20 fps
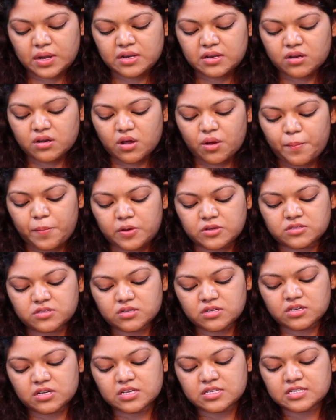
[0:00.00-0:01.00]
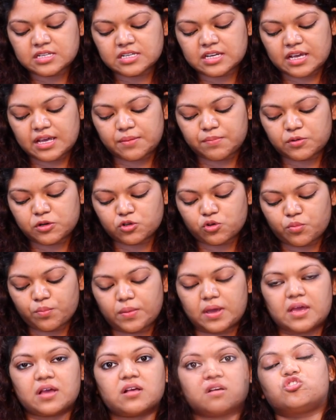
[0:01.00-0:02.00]
when a person isn't able to
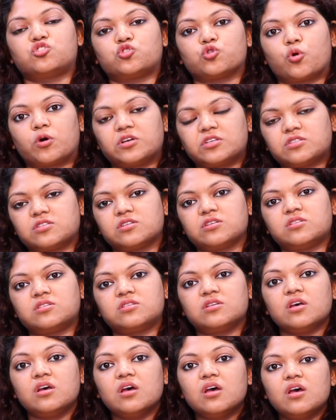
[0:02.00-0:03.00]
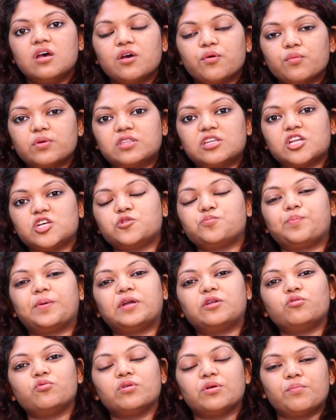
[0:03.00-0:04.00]
make choices with
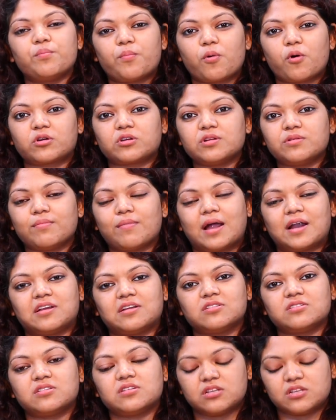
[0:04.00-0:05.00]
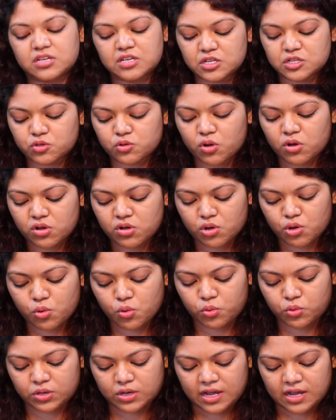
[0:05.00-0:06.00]
respect to important matters in his or her
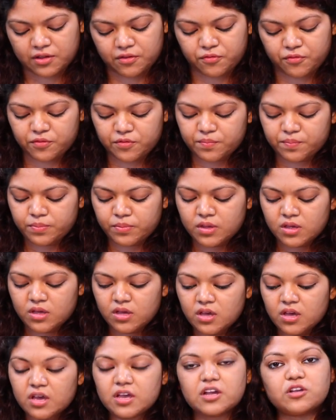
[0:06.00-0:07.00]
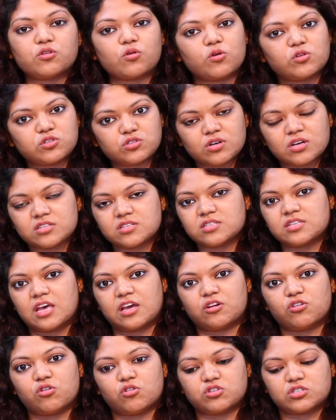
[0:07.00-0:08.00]
own life. It also has a
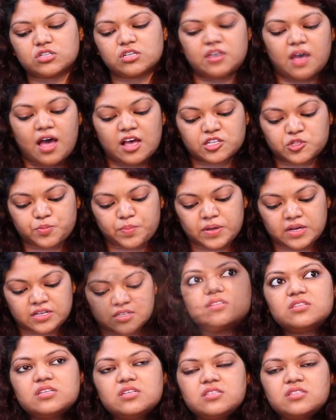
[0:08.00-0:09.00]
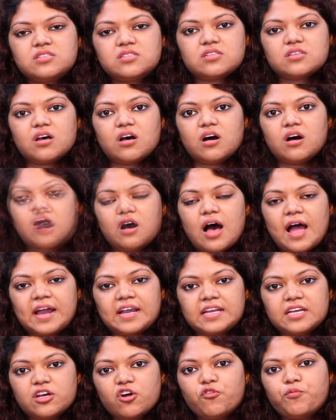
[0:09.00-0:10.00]
psychological aspect. This uh,
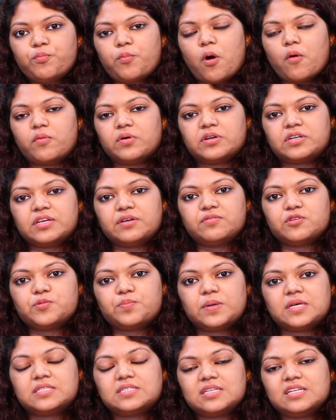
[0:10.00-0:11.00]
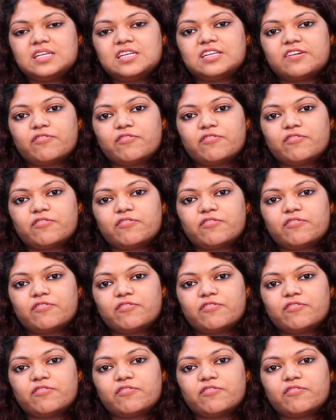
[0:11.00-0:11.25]
idea of poverty was basically